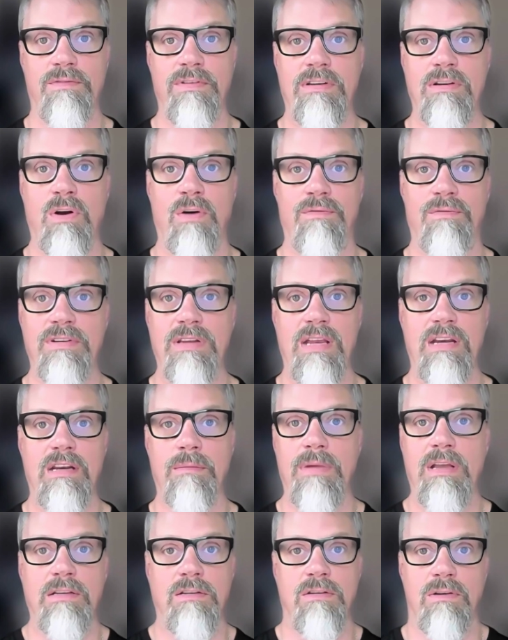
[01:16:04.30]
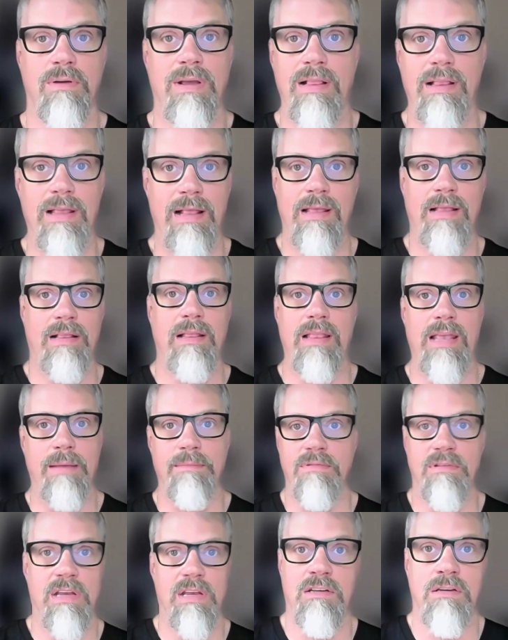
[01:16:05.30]
a database.
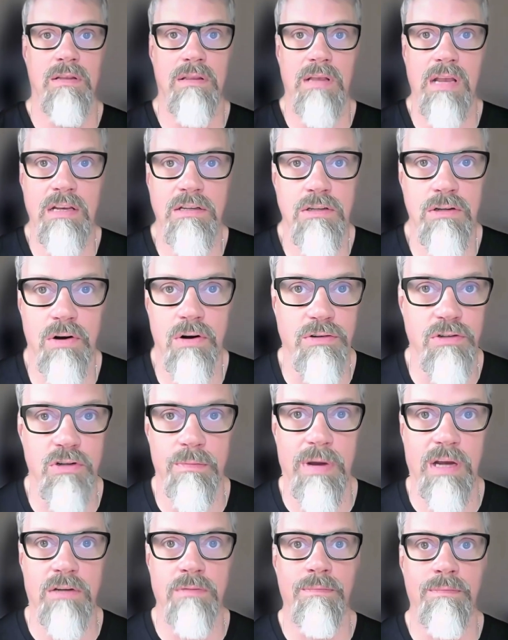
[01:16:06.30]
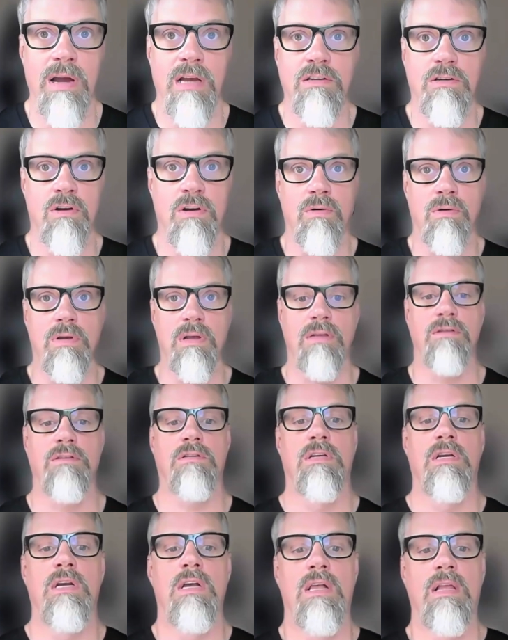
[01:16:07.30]
LLMs, they charge you by
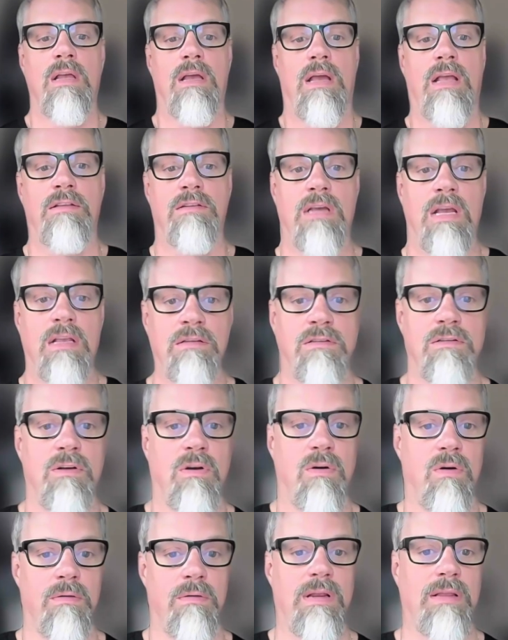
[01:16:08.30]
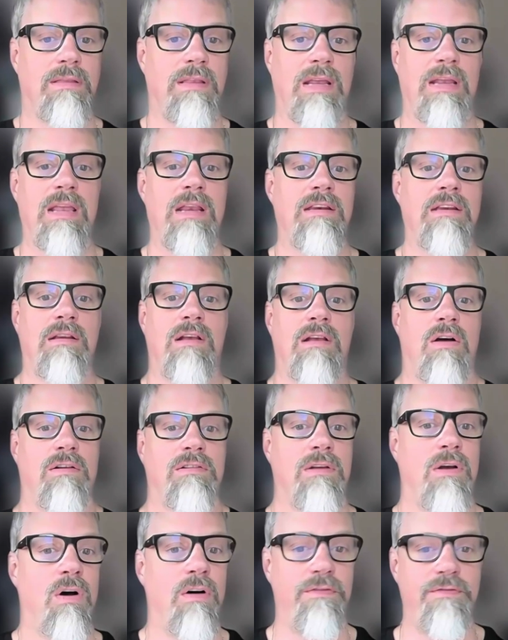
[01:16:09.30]
tokens and so on. And they can
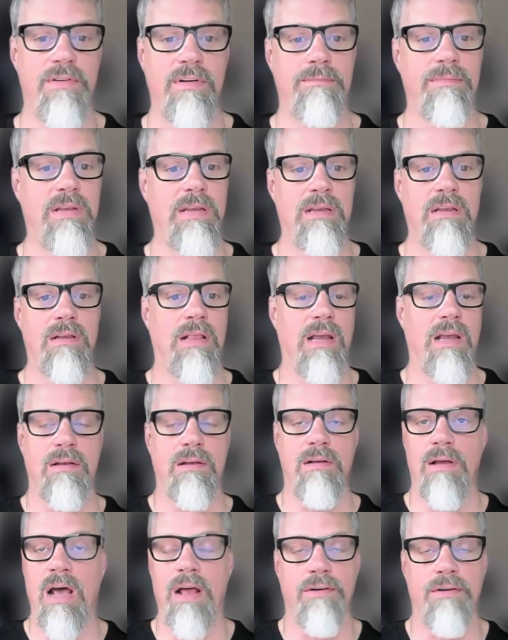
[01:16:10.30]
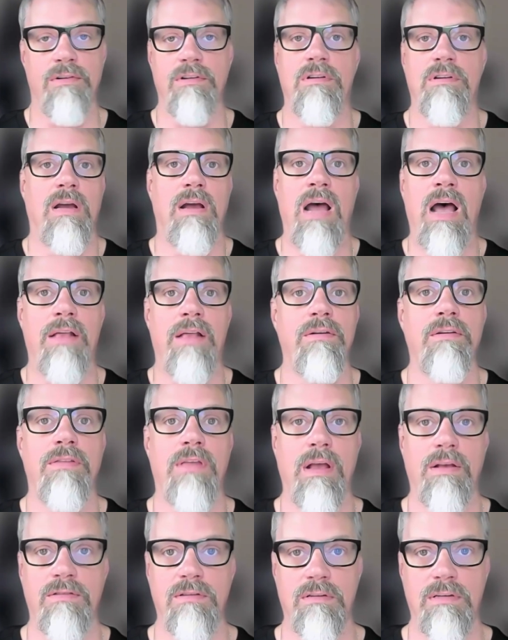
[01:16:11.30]
often be like
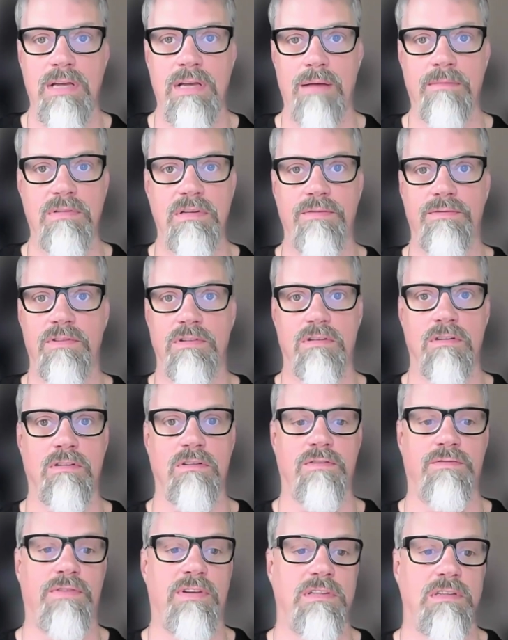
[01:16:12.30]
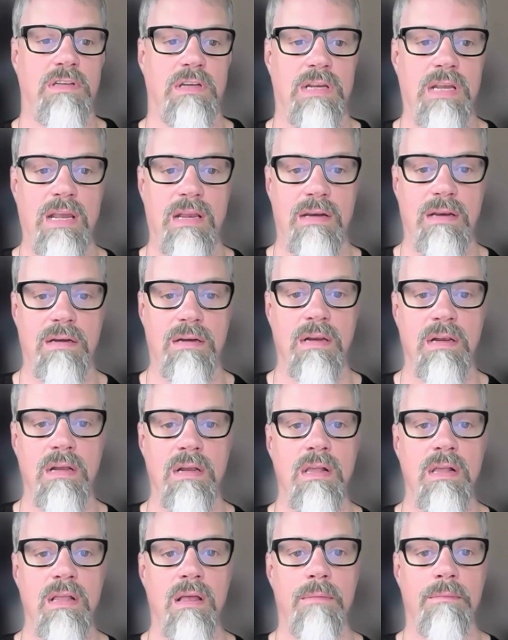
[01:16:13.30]
100,000 times if it's a sophisticated
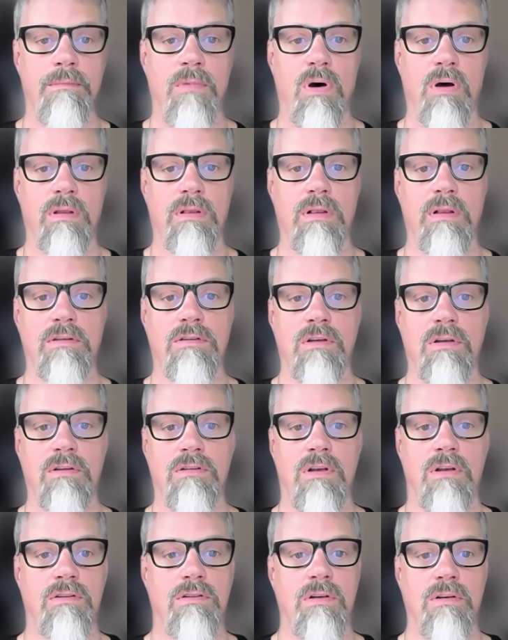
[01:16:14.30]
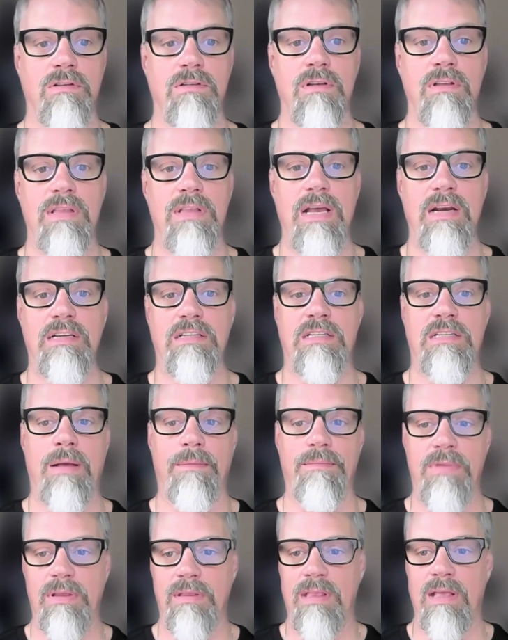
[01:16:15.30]
model. So that is
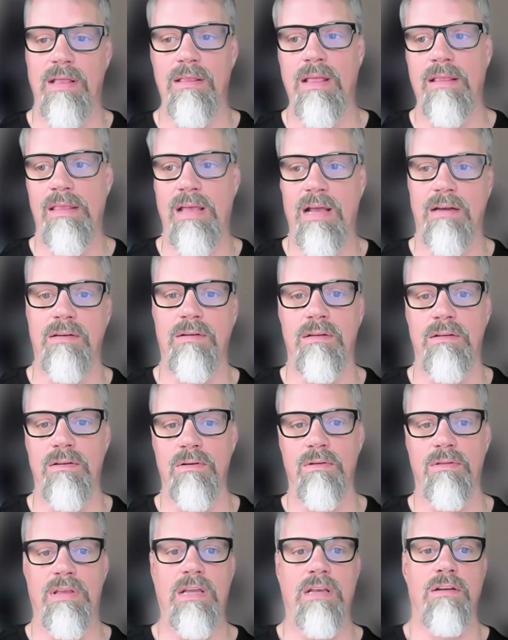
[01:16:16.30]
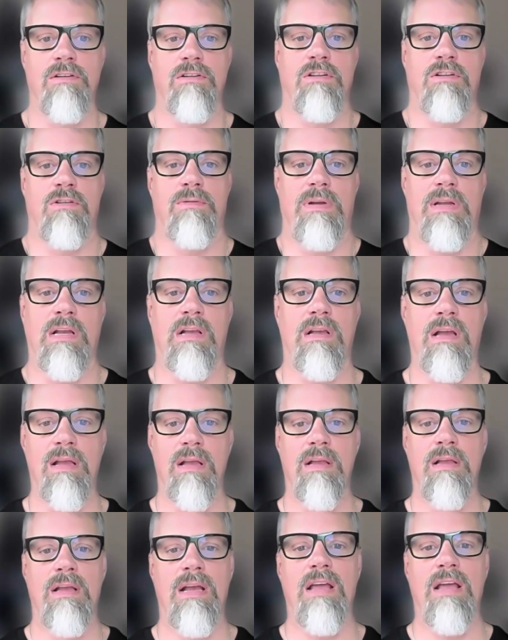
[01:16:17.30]
something that the industry.
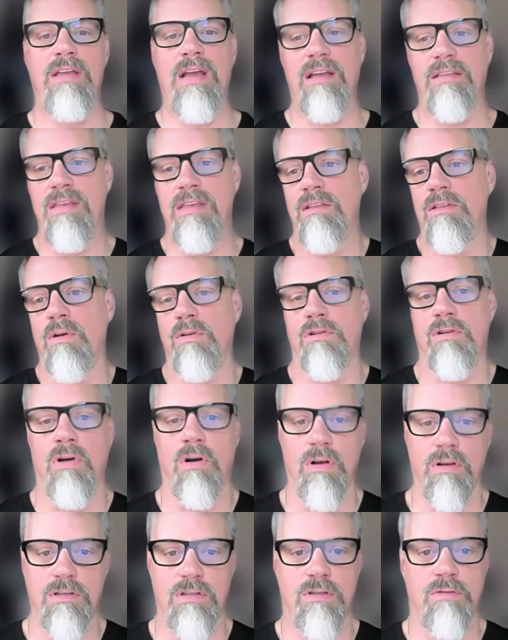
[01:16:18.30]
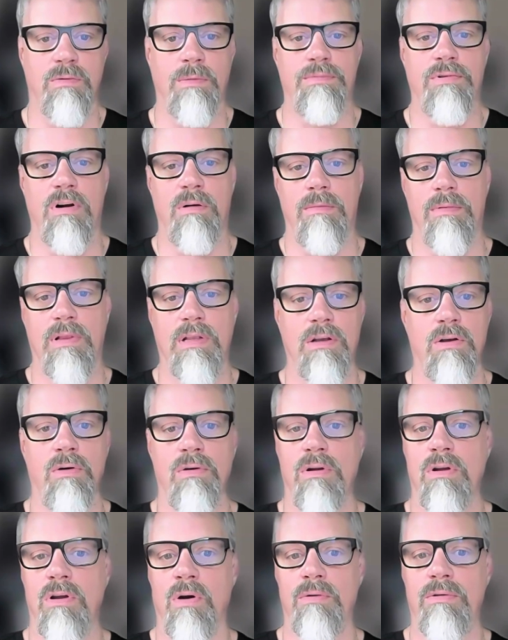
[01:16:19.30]
I think those costs will probably
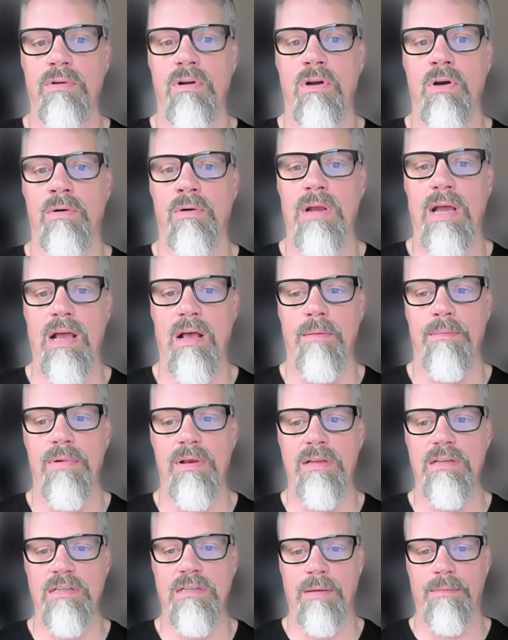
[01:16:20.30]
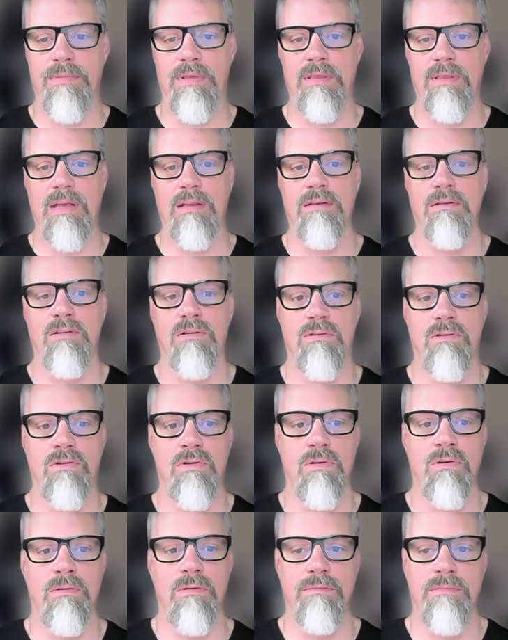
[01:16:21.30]
go down, but it's something that
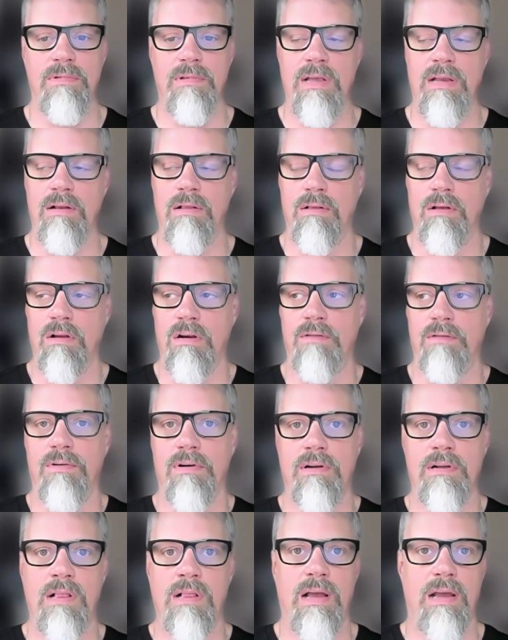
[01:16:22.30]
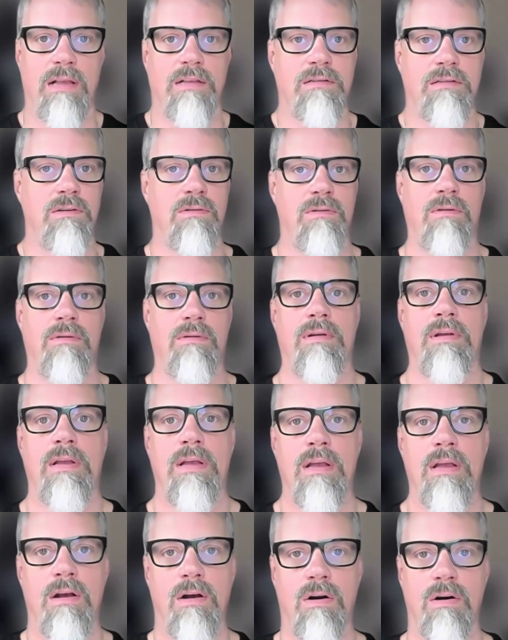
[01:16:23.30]
a lot of our clients
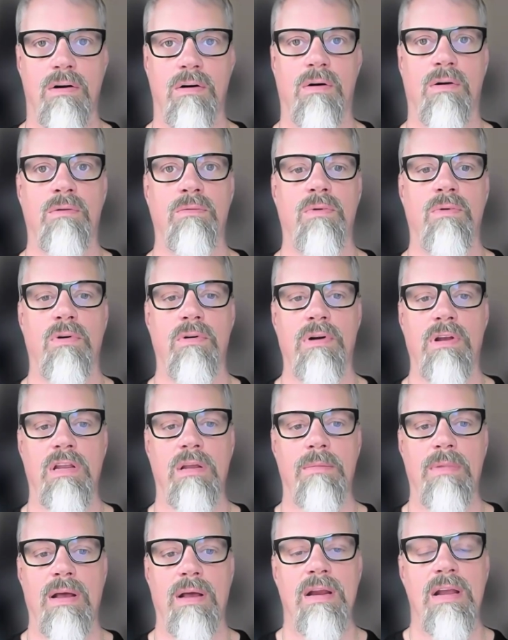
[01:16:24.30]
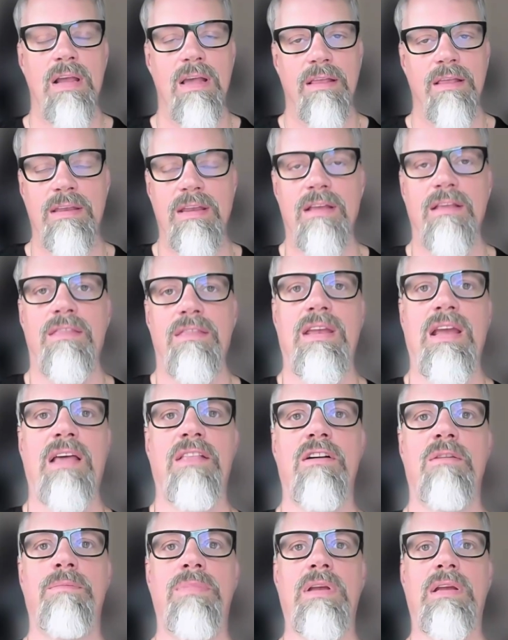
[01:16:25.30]
are worrying about. The
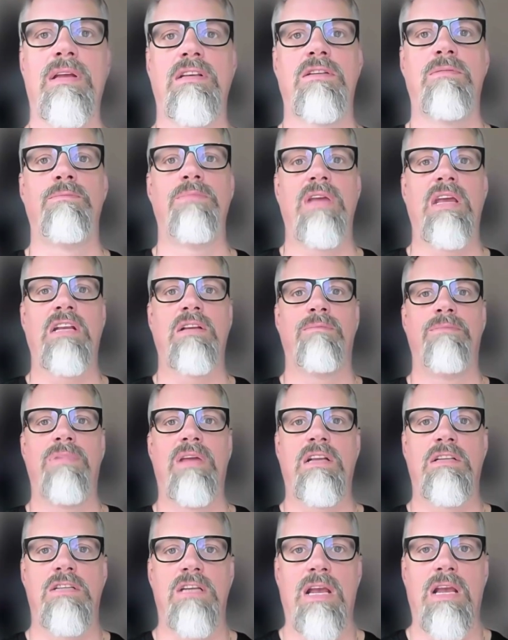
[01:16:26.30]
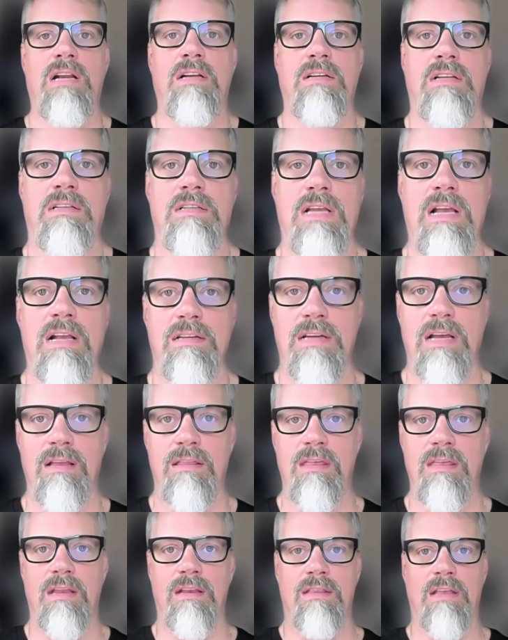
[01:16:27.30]
other big change is that I
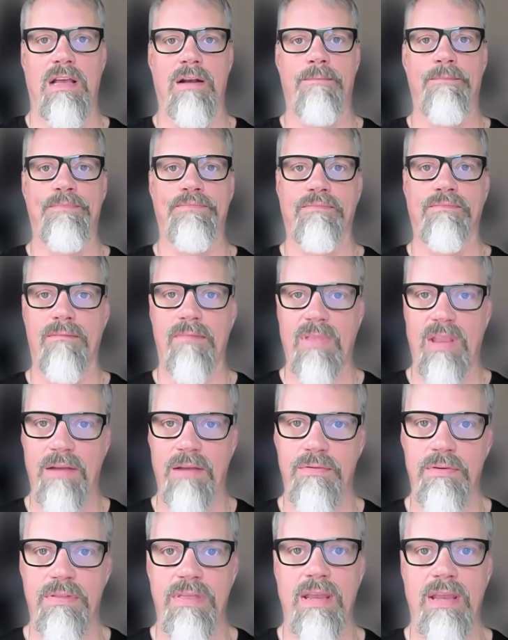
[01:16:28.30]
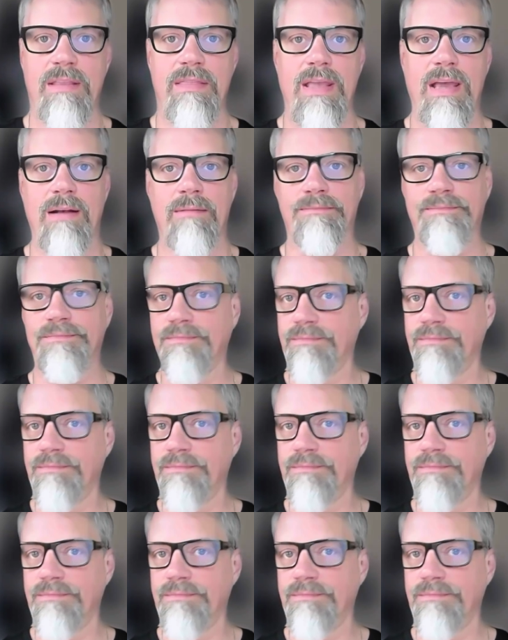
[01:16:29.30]
think that if we think that